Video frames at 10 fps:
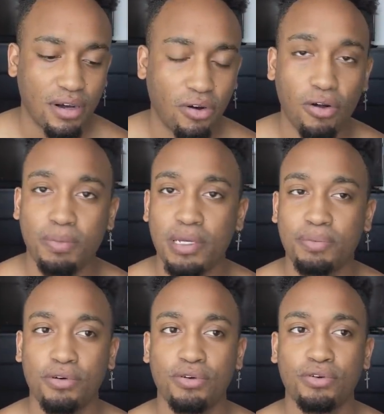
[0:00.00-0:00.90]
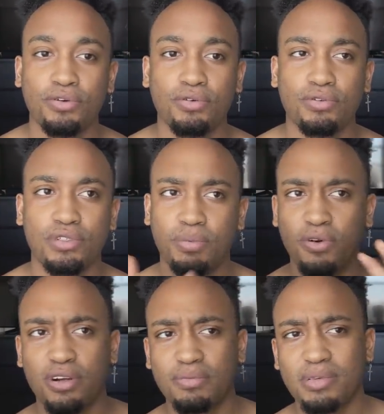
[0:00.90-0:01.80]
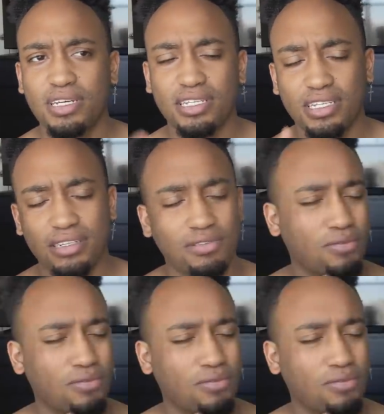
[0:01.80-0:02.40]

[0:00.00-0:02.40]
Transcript: or people who supported me and then